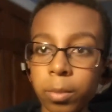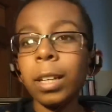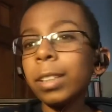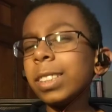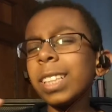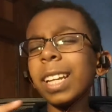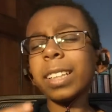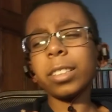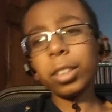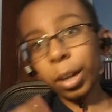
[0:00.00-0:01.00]
At least it
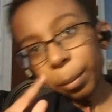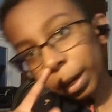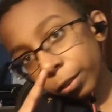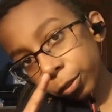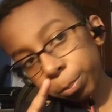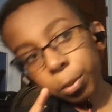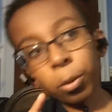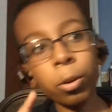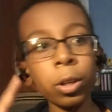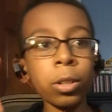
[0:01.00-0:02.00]
had a good amount of
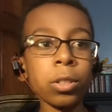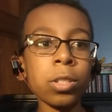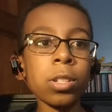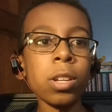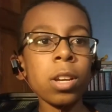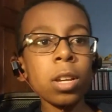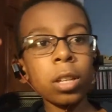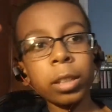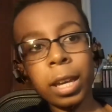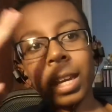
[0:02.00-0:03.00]
ports,
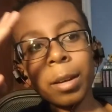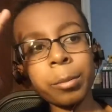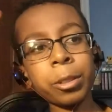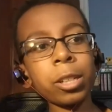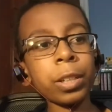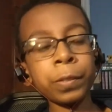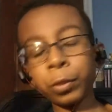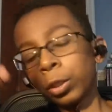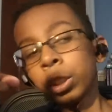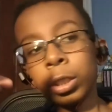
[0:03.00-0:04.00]
camera,
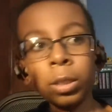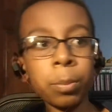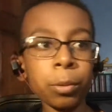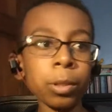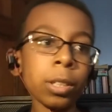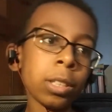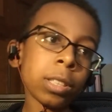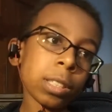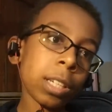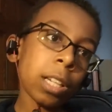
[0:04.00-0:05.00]
3G
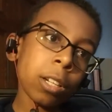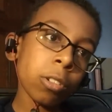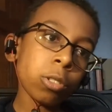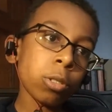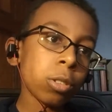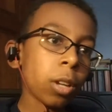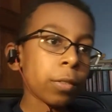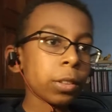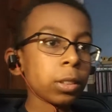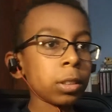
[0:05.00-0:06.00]
support,
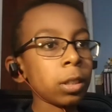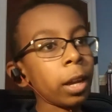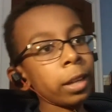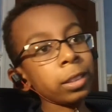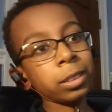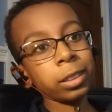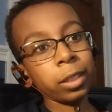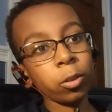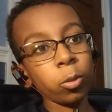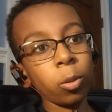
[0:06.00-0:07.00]
802.11 and
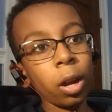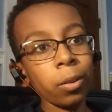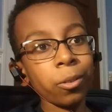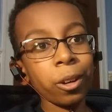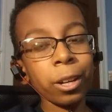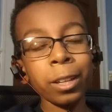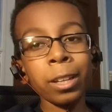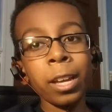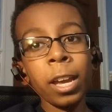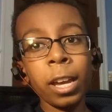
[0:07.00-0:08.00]
standard Wi-Fi,
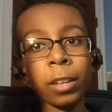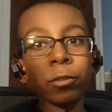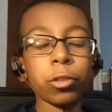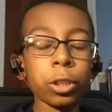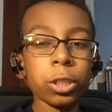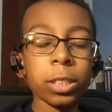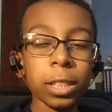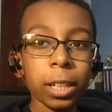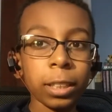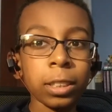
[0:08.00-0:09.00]
and 3G
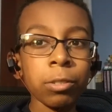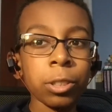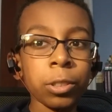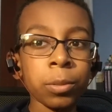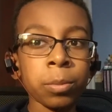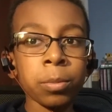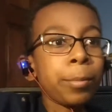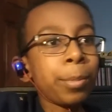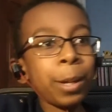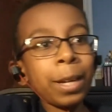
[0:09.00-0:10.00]
connectivity.
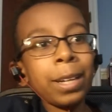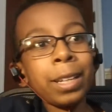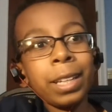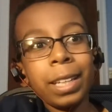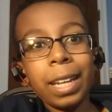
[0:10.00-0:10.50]
But it